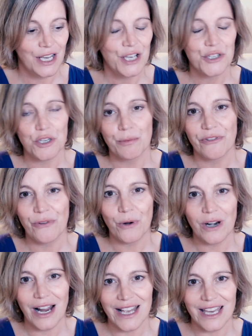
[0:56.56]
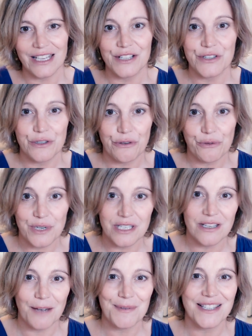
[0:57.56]
So before I get into the three
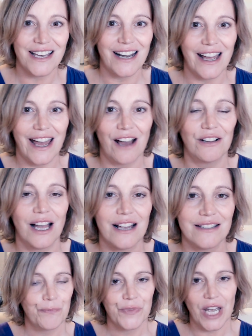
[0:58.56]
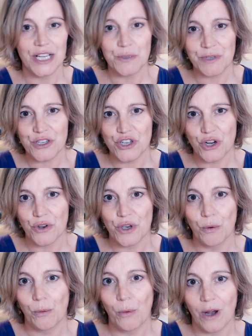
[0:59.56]
steps that I outlined, I just want to show
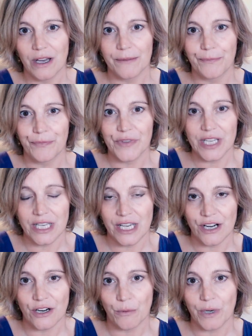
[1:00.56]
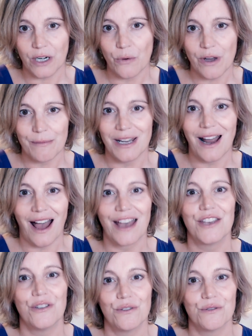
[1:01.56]
you what gear, what equipment I
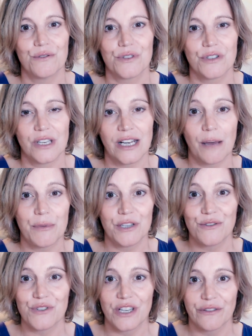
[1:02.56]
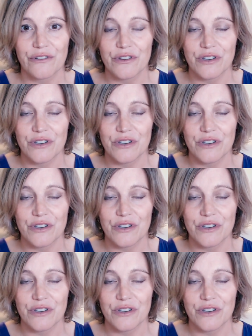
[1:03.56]
use and I'll be using for